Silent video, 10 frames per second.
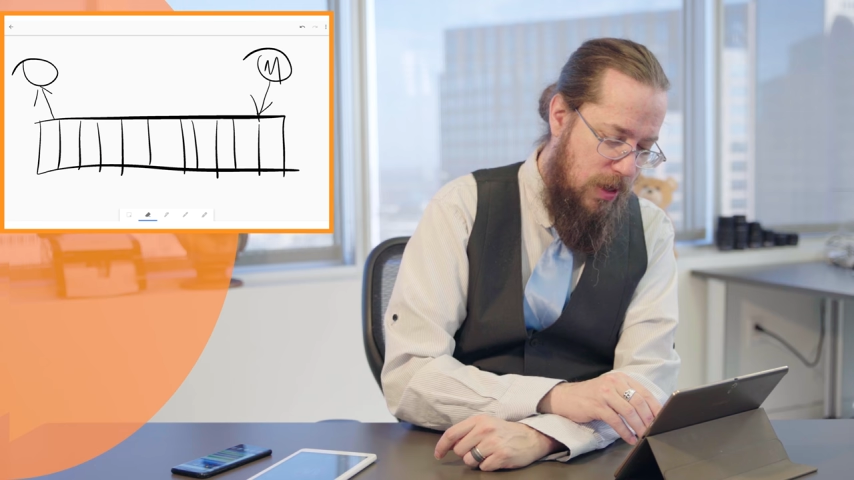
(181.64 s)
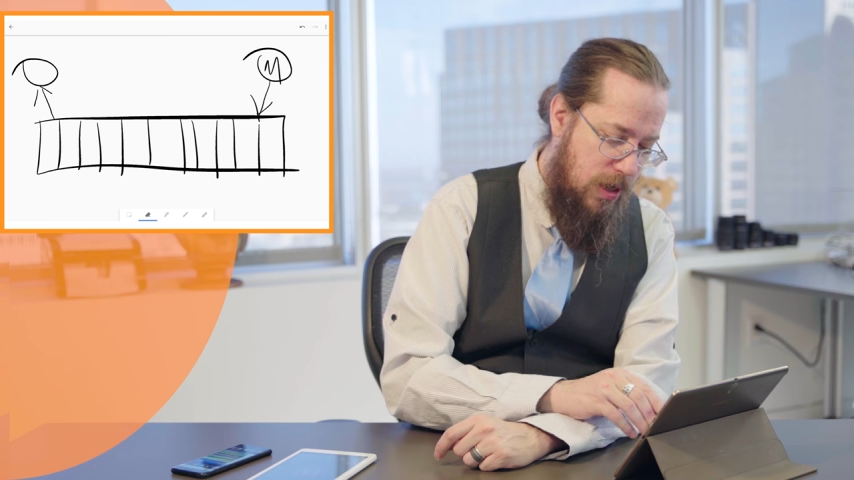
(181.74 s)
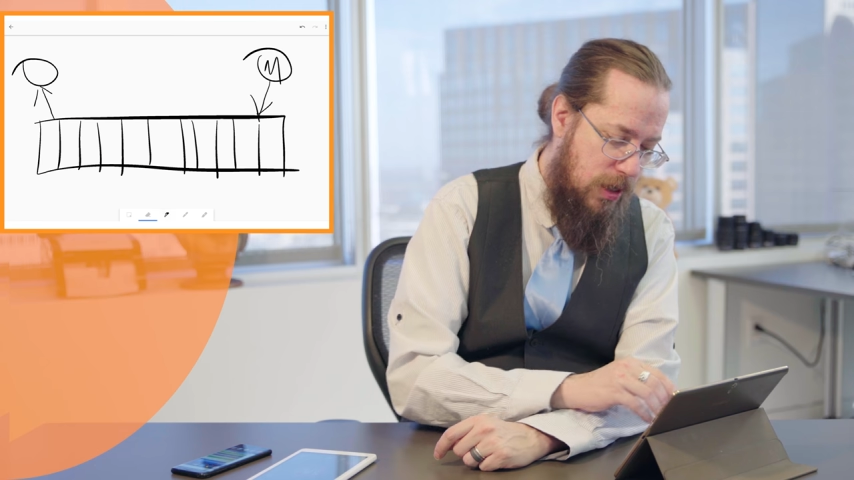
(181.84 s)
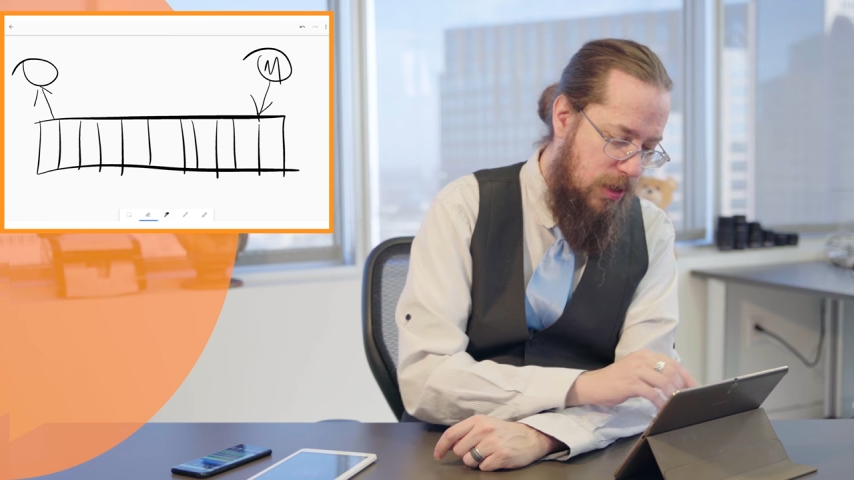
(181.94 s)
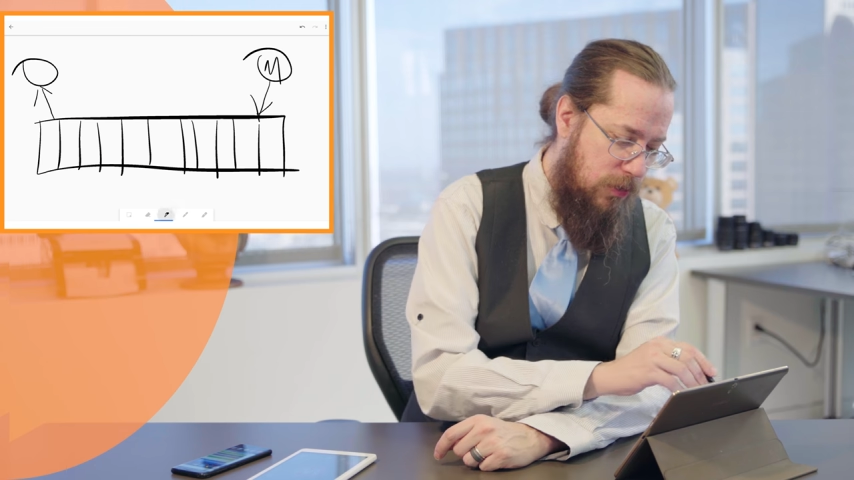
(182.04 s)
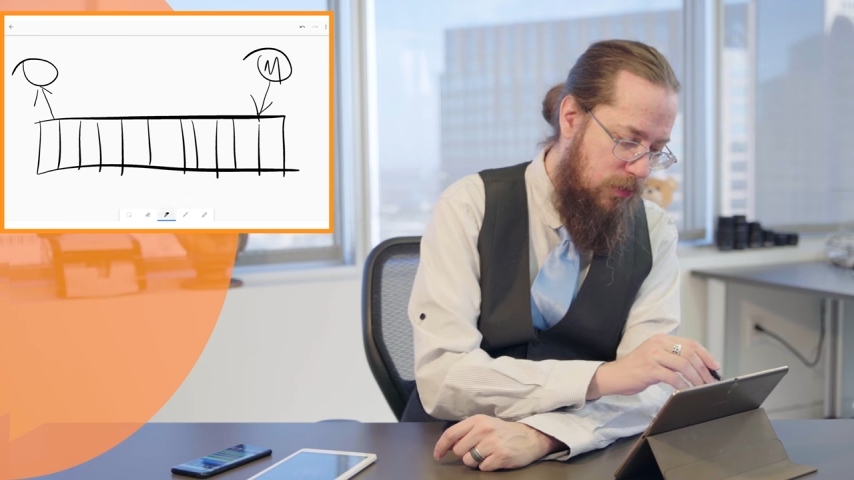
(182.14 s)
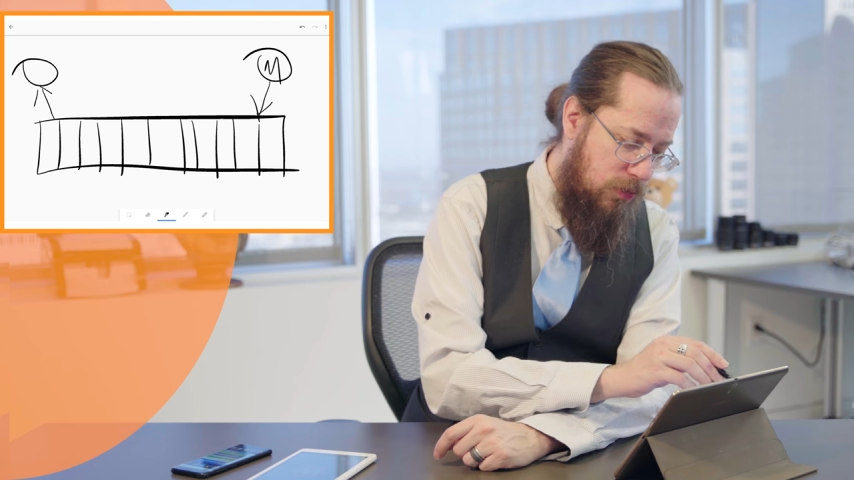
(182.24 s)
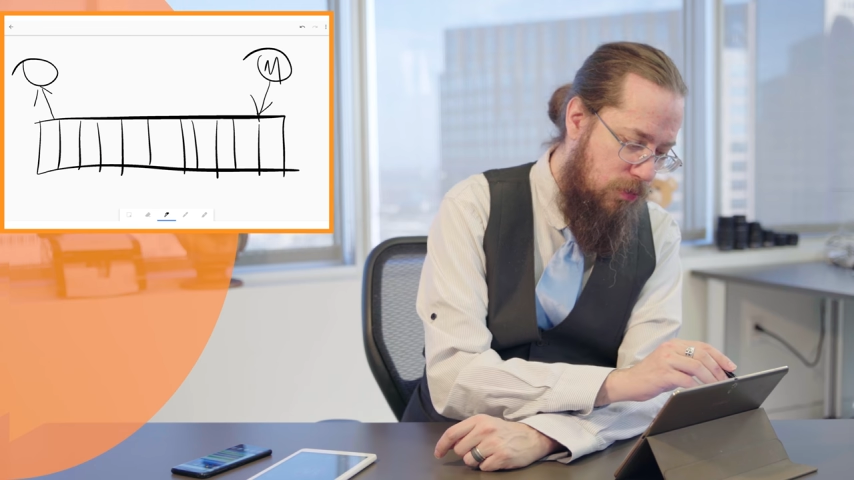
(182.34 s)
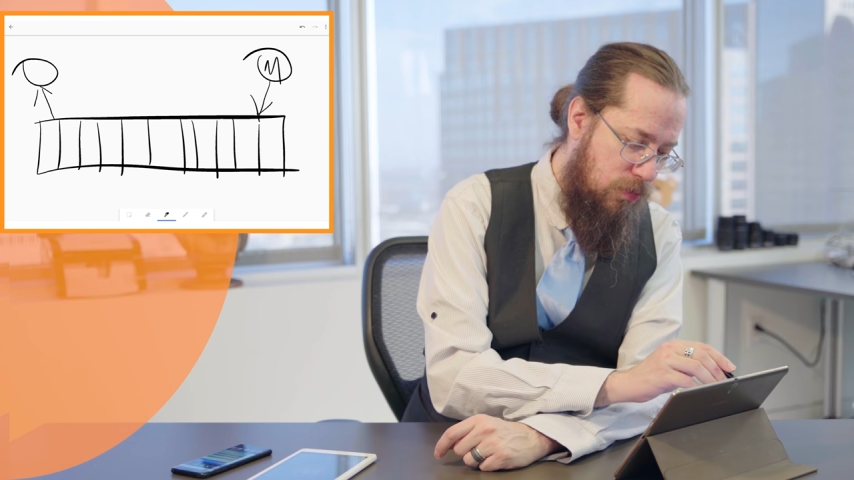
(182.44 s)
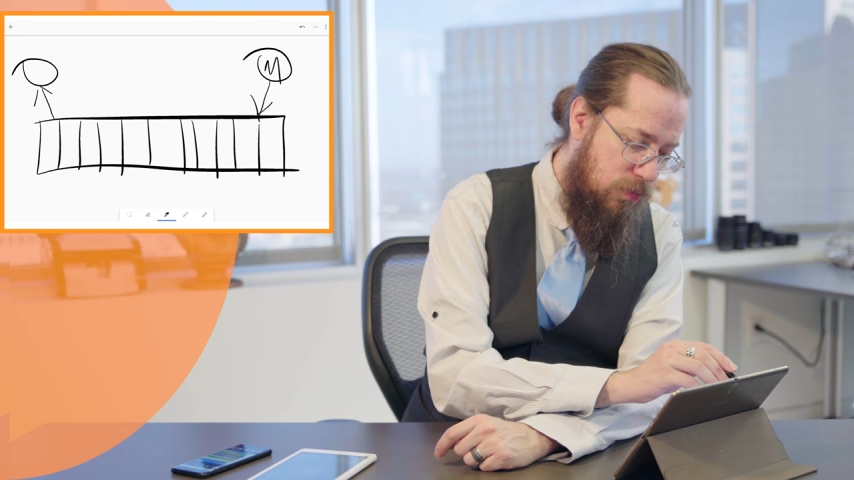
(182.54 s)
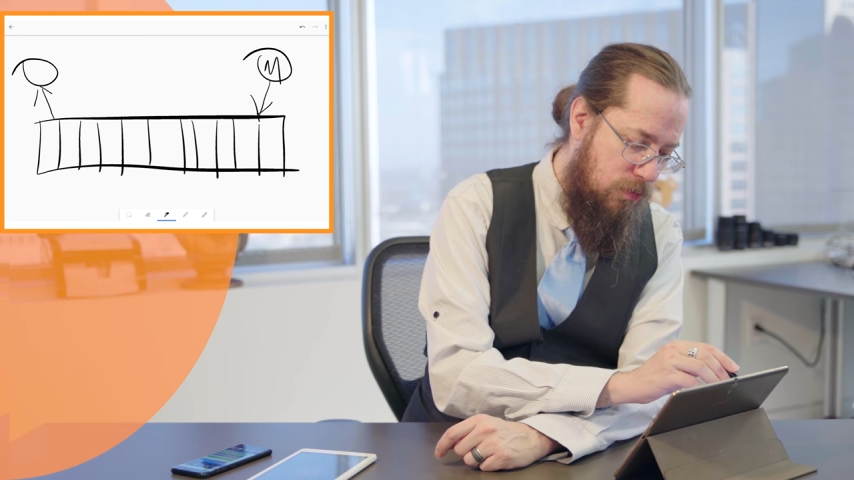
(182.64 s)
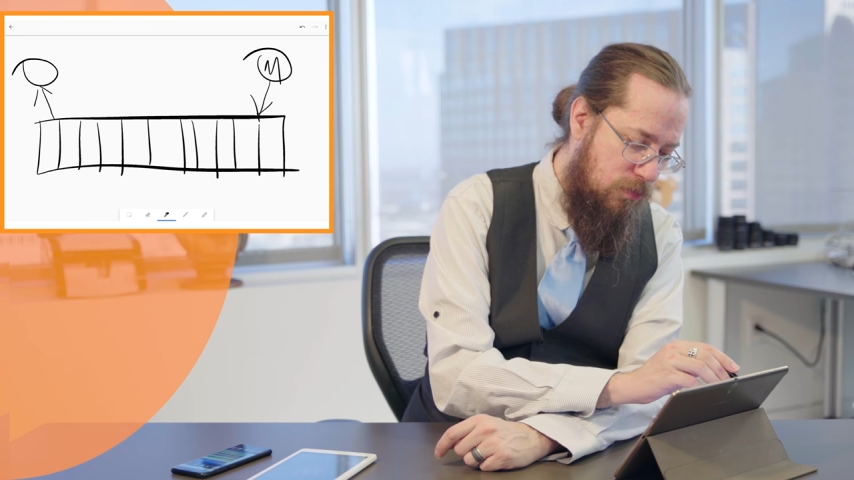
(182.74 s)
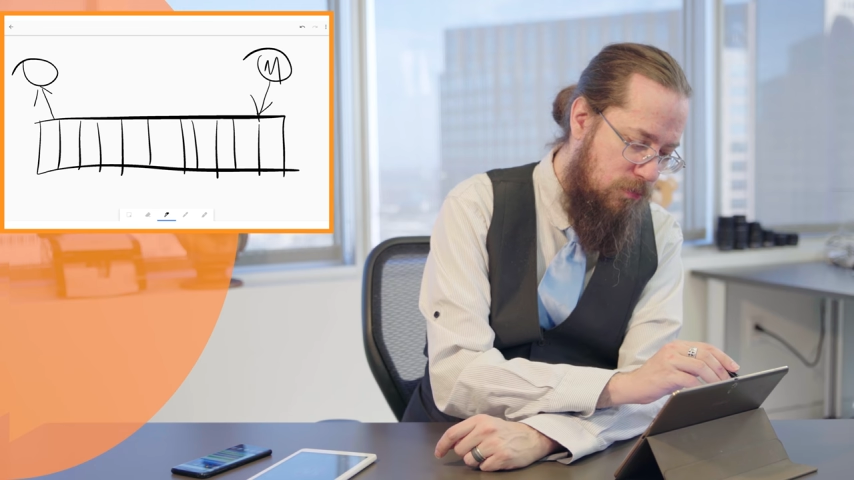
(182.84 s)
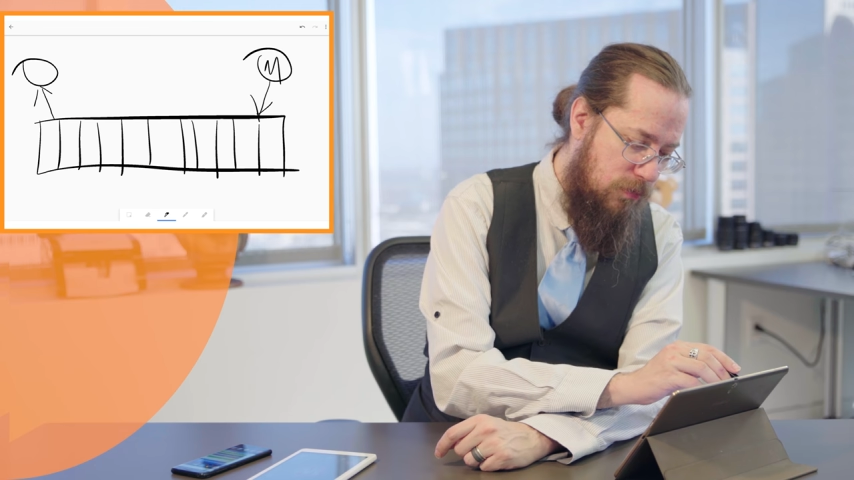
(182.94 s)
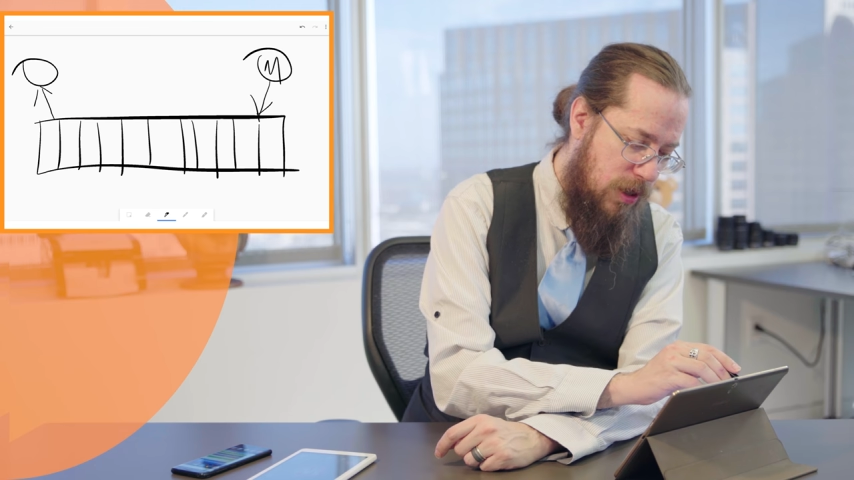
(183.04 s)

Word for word: sending it to